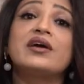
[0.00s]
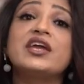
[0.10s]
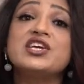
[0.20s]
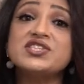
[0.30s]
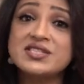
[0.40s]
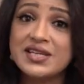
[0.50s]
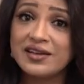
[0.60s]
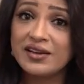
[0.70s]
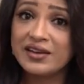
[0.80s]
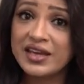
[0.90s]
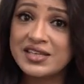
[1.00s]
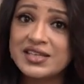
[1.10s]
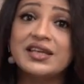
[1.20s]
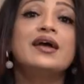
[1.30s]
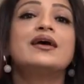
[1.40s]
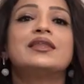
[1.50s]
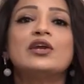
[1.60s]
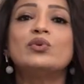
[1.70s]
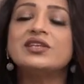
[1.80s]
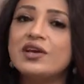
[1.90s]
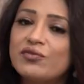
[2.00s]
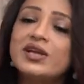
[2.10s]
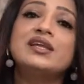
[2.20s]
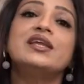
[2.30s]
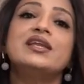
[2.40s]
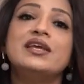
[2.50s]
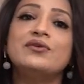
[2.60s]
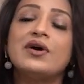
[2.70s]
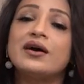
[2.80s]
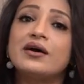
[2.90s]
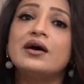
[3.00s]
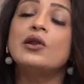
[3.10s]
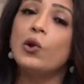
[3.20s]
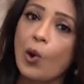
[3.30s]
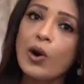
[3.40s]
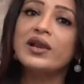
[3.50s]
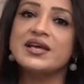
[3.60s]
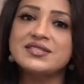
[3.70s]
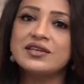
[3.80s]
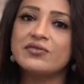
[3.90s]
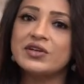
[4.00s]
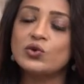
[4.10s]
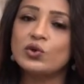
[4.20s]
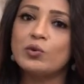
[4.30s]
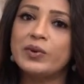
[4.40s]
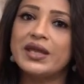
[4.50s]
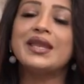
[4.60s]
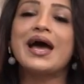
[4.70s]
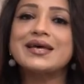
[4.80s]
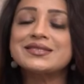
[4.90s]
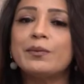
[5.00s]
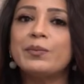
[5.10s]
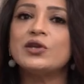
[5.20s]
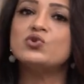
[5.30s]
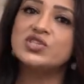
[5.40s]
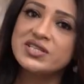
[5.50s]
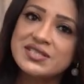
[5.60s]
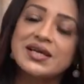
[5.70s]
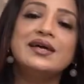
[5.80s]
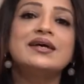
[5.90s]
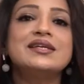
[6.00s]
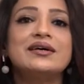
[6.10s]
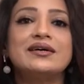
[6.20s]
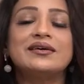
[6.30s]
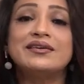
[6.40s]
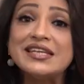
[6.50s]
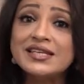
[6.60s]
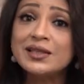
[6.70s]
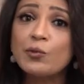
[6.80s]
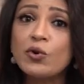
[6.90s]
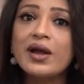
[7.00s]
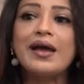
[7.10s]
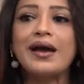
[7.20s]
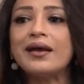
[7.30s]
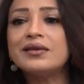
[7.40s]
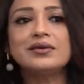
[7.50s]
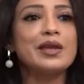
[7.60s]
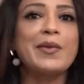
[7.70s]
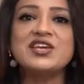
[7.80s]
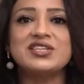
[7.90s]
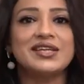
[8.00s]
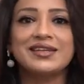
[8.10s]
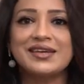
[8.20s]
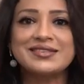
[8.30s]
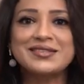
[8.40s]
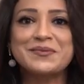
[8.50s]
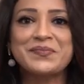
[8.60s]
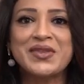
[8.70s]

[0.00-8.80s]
creations that they are creating, that will definitely leave a long-lasting effect on your brain as compared to just reading the book and imagining things.